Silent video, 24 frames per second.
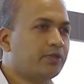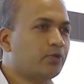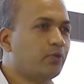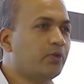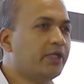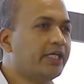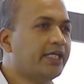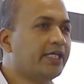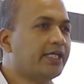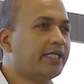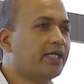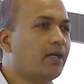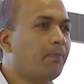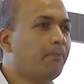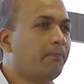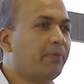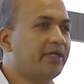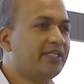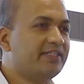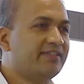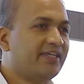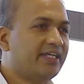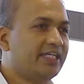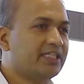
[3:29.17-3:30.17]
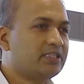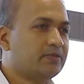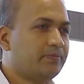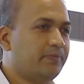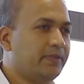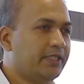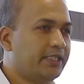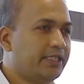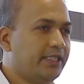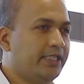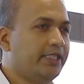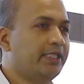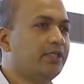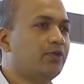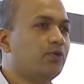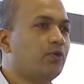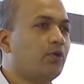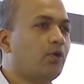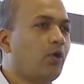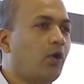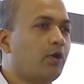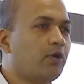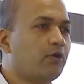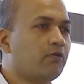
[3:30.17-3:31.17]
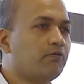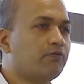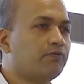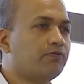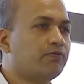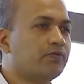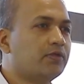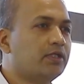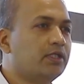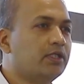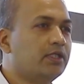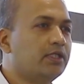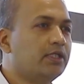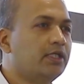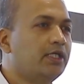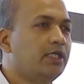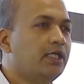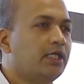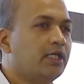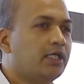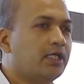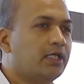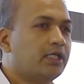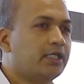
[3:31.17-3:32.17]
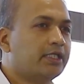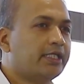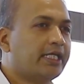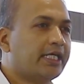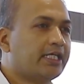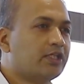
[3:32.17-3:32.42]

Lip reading: today companies are expecting a lot of